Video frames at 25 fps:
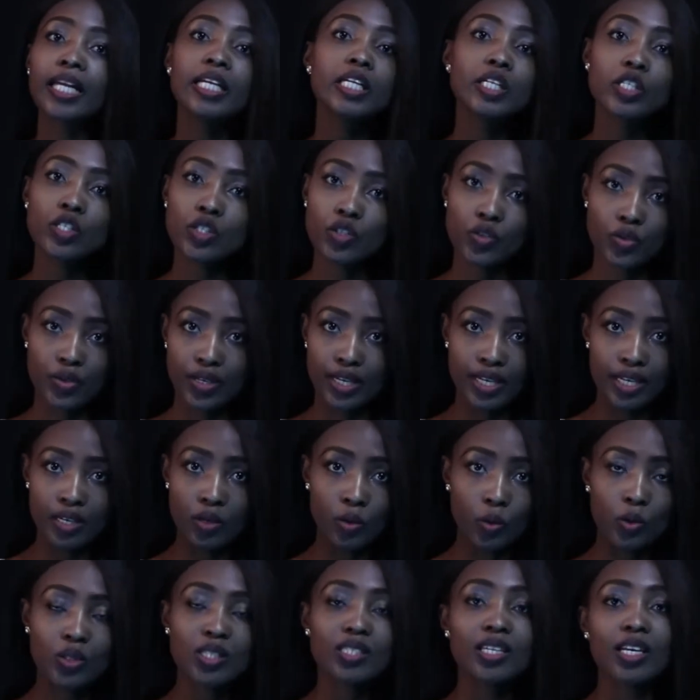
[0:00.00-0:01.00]
industry,
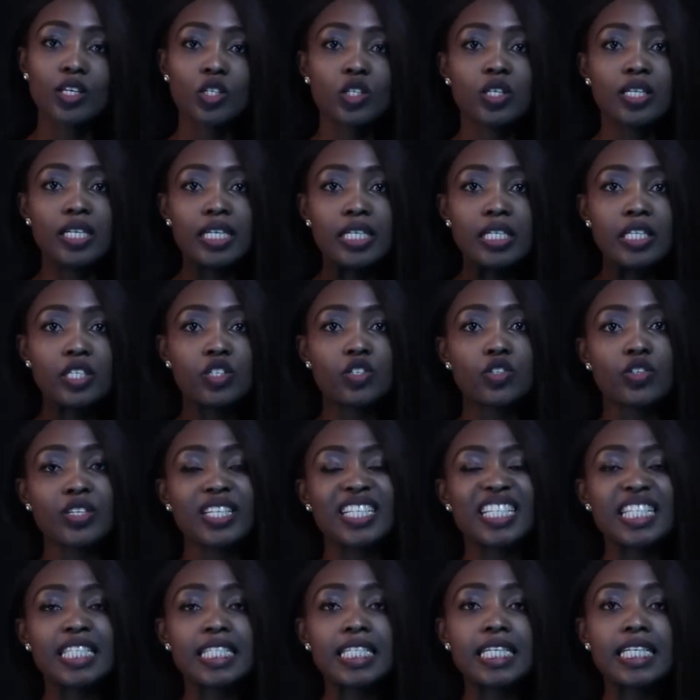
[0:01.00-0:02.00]
or such an industry,
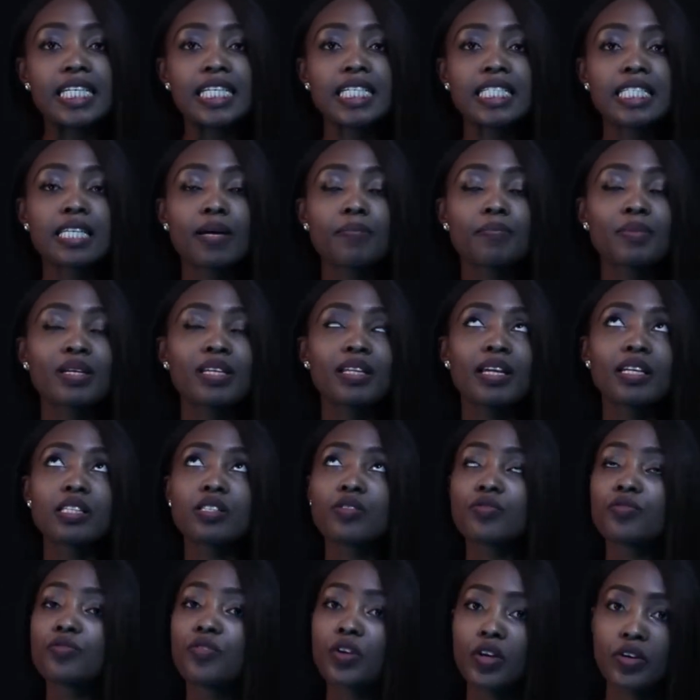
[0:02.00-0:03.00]
is seen as something
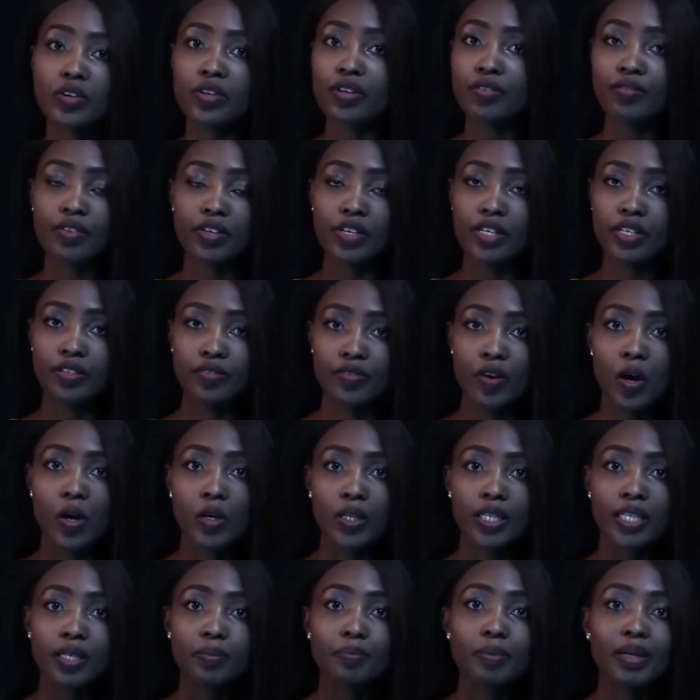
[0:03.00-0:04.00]
that's very, very
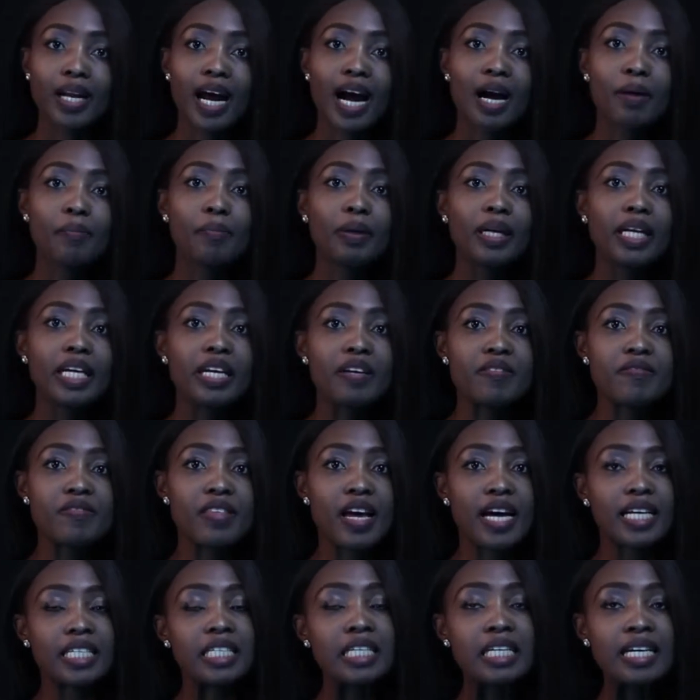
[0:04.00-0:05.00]
foreign. But I believe
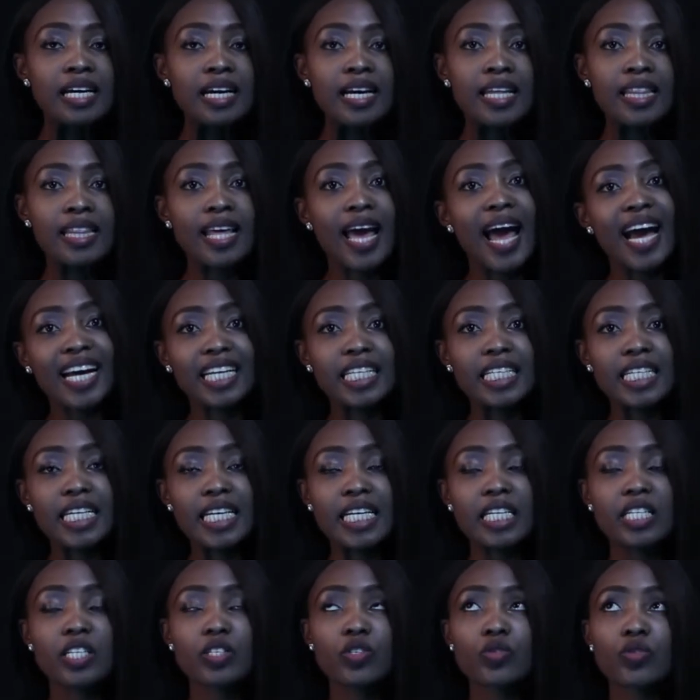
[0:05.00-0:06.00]
that the acting
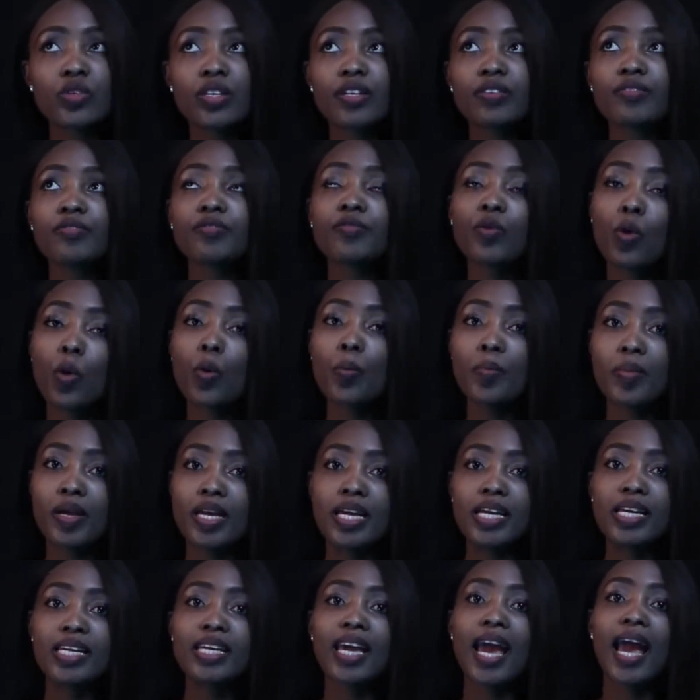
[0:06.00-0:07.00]
industry for
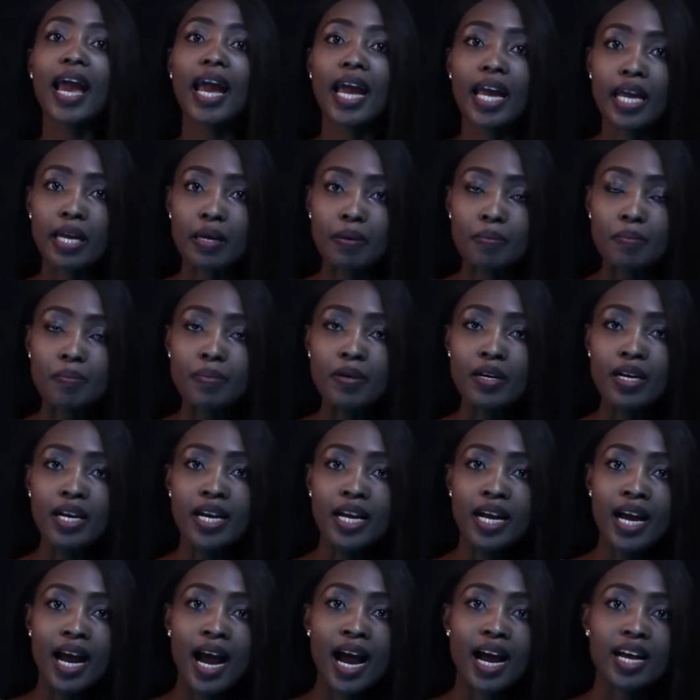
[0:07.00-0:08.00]
me came
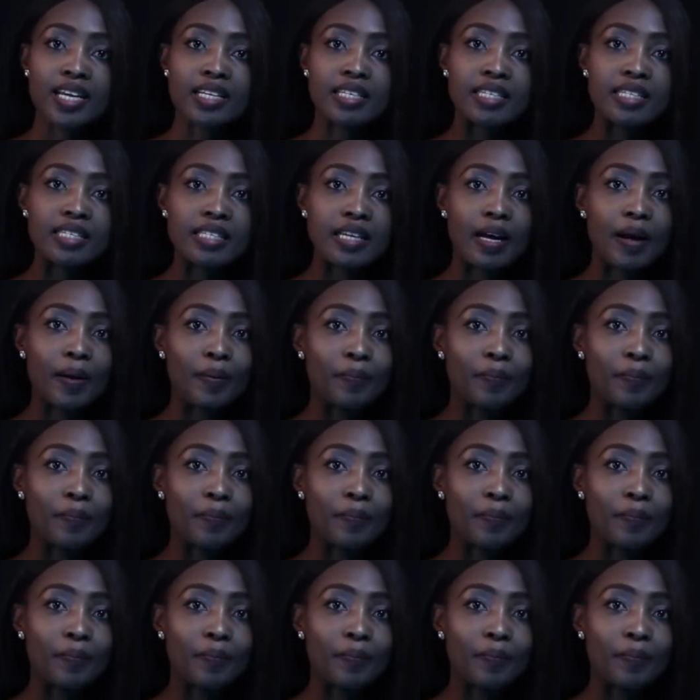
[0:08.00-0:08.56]
as